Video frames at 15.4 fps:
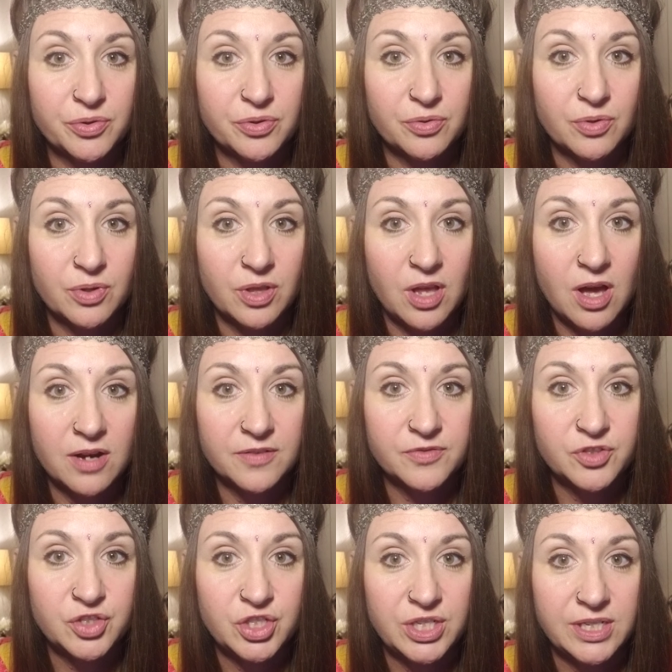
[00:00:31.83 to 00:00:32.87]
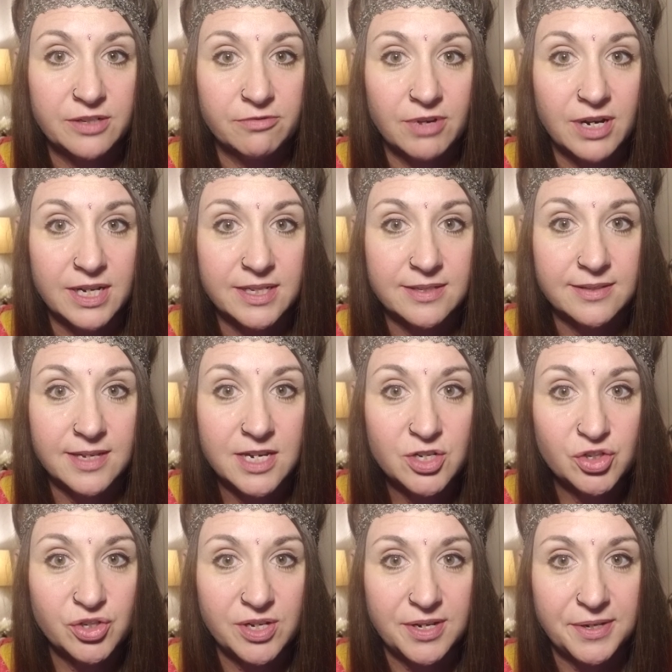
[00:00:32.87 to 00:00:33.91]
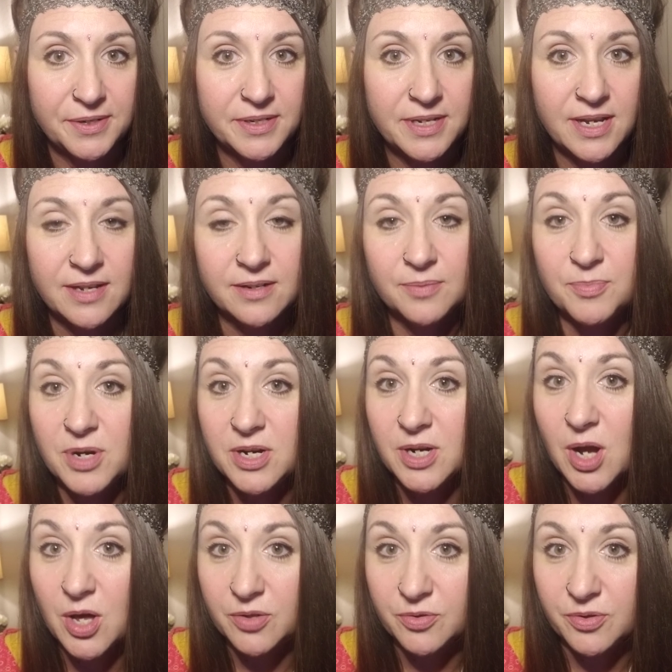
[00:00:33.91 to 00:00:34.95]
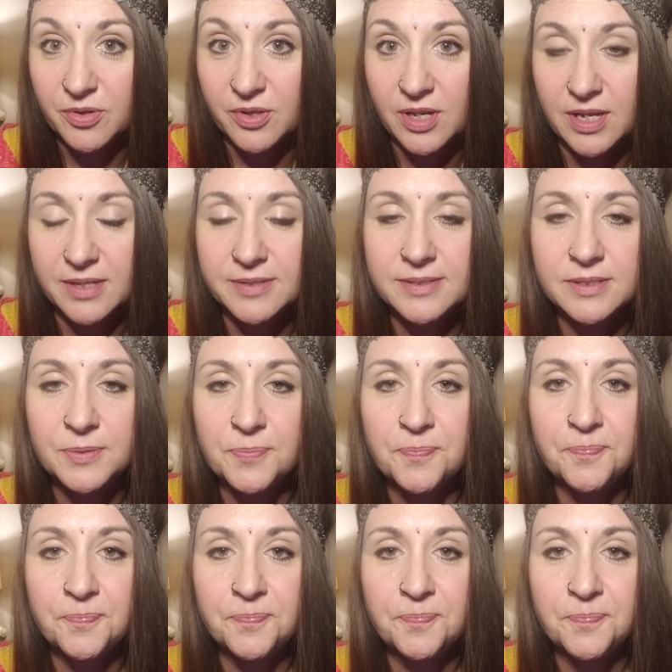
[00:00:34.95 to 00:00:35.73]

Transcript: through a lot of gene regulation and among other things.